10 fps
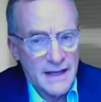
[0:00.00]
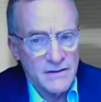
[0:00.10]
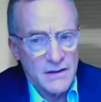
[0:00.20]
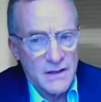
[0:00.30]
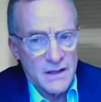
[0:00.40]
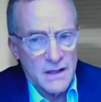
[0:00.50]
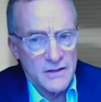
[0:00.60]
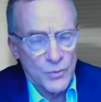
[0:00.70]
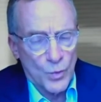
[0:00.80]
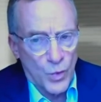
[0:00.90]
And
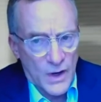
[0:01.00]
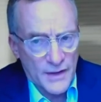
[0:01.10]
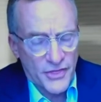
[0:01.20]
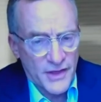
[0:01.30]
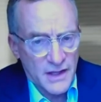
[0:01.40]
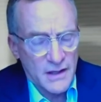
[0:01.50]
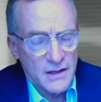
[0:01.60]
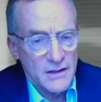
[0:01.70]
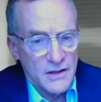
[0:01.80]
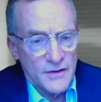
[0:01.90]
it's one
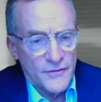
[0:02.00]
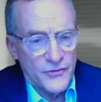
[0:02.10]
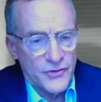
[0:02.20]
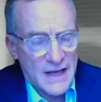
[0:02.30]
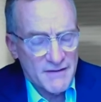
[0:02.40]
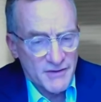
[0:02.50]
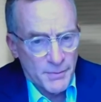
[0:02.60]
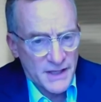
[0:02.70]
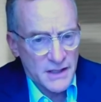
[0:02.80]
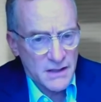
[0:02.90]
thing to
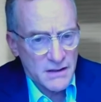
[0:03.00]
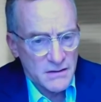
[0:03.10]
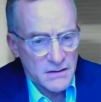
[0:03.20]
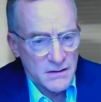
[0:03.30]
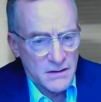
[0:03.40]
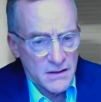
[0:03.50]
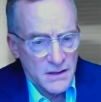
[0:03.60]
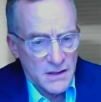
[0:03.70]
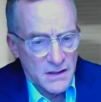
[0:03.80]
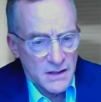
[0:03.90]
have an opinion,
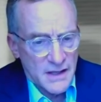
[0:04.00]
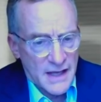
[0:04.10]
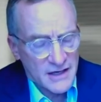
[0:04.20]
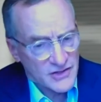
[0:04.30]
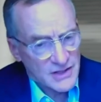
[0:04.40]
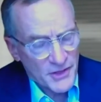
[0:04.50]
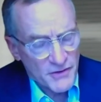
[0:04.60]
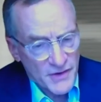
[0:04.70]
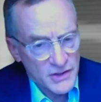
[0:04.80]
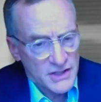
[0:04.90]
and it's
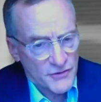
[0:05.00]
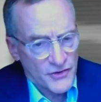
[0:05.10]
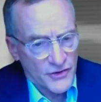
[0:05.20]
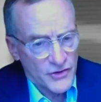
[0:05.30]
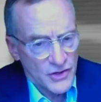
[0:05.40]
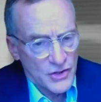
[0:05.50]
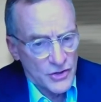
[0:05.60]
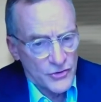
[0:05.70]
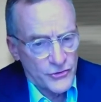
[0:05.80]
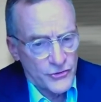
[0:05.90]
something very different
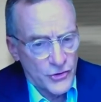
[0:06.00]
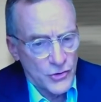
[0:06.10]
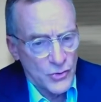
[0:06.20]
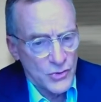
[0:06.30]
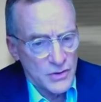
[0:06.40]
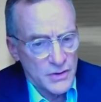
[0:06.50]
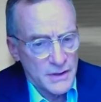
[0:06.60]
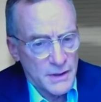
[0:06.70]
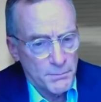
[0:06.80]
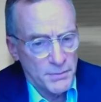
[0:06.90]
to
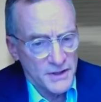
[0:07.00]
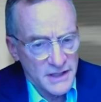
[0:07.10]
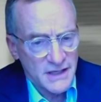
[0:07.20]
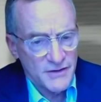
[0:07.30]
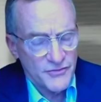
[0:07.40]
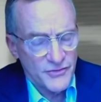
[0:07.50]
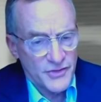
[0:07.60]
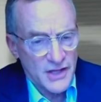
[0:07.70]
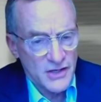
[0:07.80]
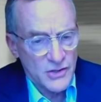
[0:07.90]

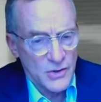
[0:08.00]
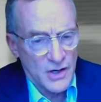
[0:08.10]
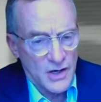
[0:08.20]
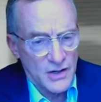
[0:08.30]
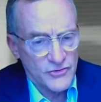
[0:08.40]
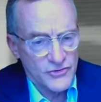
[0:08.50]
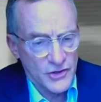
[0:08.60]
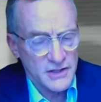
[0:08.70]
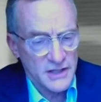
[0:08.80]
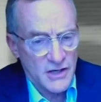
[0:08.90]
believe that you are
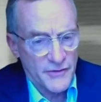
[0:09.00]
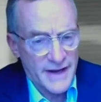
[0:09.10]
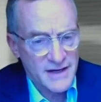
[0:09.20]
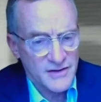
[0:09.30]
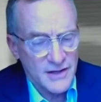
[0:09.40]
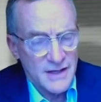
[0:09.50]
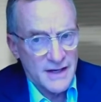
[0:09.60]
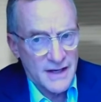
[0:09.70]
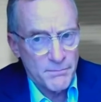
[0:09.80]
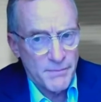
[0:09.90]
certainly correct
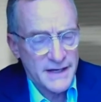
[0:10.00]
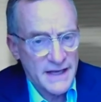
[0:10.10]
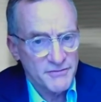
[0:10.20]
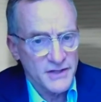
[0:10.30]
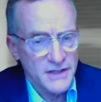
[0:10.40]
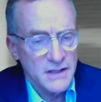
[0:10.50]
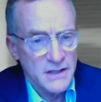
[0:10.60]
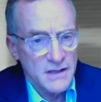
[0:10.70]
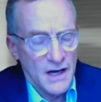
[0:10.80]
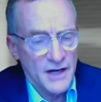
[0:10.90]
and bet
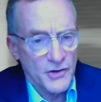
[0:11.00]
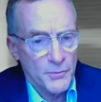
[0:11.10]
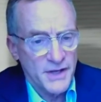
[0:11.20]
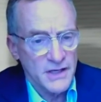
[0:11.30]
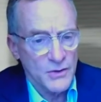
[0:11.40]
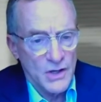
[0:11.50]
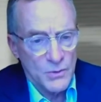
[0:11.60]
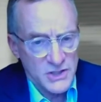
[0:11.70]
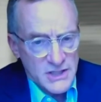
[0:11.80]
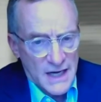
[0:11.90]
heavily on your
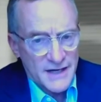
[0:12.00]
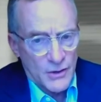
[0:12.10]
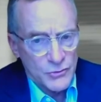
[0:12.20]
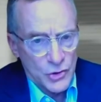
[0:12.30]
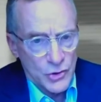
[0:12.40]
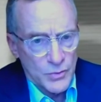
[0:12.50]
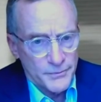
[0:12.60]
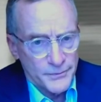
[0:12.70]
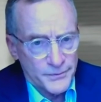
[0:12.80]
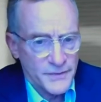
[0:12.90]
opinion, which I don't do.
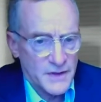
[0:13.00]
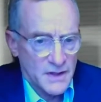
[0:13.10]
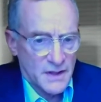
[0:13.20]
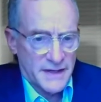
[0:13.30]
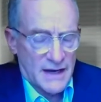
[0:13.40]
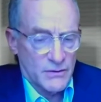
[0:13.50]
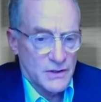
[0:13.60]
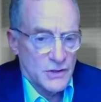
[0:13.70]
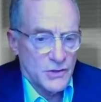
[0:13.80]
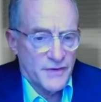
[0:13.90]

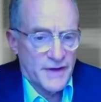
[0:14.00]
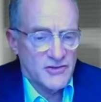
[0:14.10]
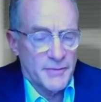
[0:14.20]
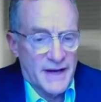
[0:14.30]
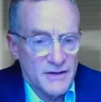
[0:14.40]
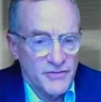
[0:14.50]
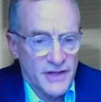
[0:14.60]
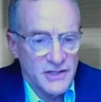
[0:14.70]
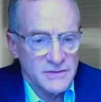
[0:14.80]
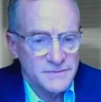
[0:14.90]
Now, you've asked about
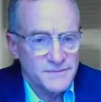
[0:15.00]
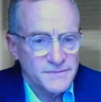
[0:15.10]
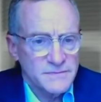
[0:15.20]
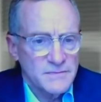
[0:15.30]
inflation.